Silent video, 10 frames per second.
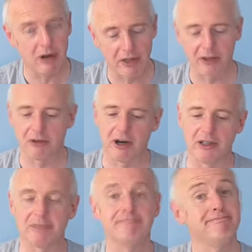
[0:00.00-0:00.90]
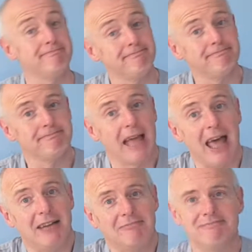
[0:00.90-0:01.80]
rather than great.
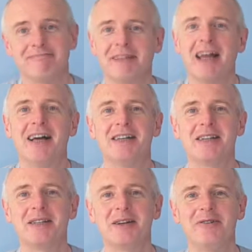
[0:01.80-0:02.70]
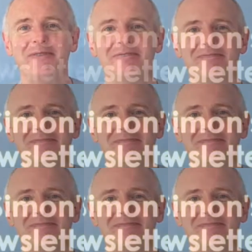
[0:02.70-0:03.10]
Hey, see you soon.